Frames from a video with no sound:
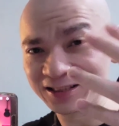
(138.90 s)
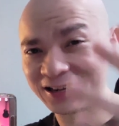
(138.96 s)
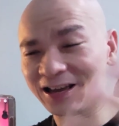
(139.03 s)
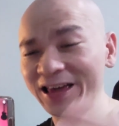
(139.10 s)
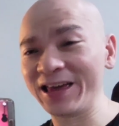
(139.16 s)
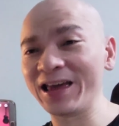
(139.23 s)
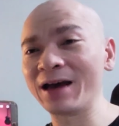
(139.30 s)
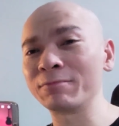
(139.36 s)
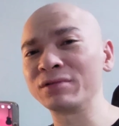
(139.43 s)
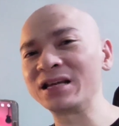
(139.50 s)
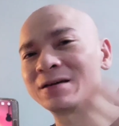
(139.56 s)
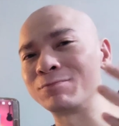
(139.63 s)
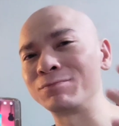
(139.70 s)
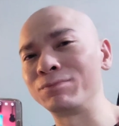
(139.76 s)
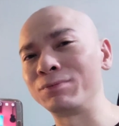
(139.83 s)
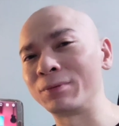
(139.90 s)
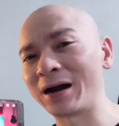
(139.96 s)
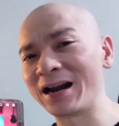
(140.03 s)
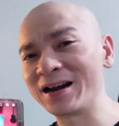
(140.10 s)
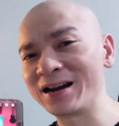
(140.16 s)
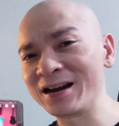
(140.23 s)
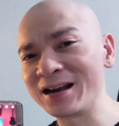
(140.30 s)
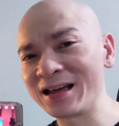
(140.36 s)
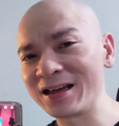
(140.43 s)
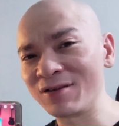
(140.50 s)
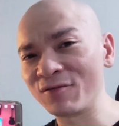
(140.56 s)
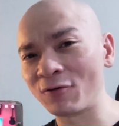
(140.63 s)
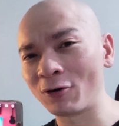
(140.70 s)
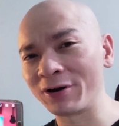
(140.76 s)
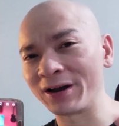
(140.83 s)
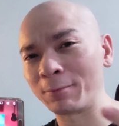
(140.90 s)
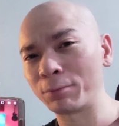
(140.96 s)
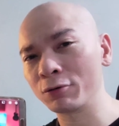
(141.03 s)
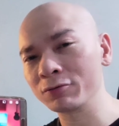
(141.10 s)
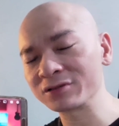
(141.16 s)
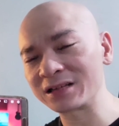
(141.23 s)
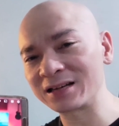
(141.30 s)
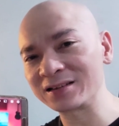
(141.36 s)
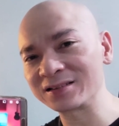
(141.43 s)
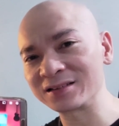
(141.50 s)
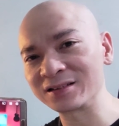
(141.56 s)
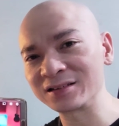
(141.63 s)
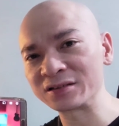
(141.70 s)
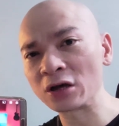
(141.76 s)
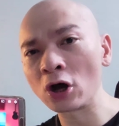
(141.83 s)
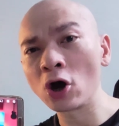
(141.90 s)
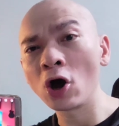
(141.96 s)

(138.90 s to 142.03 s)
a AMD branding for their processors,